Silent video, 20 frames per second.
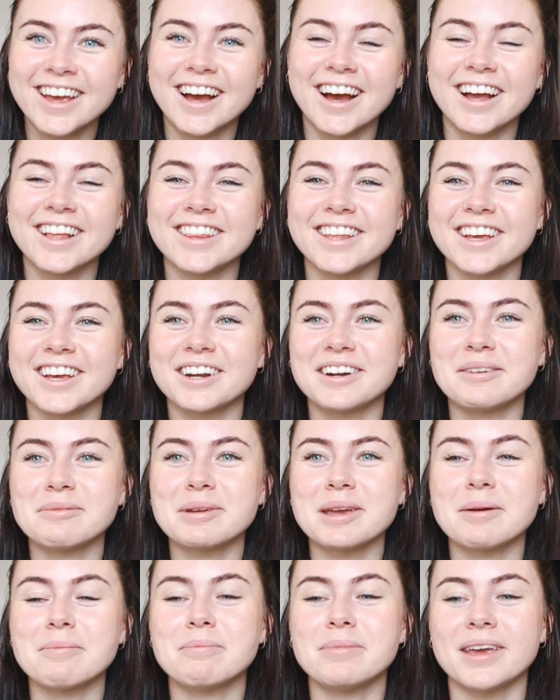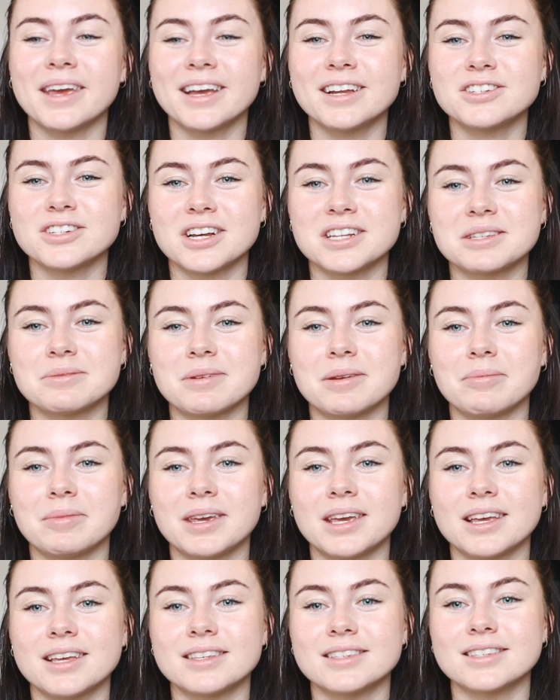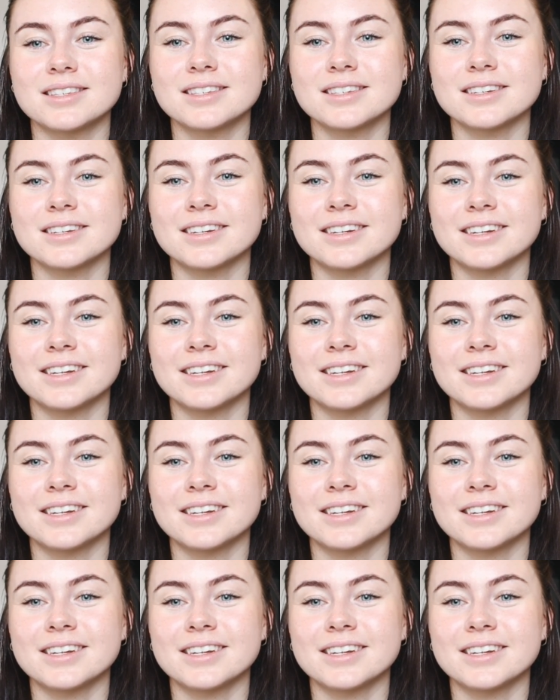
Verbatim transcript: I think it'll be a big adjustment because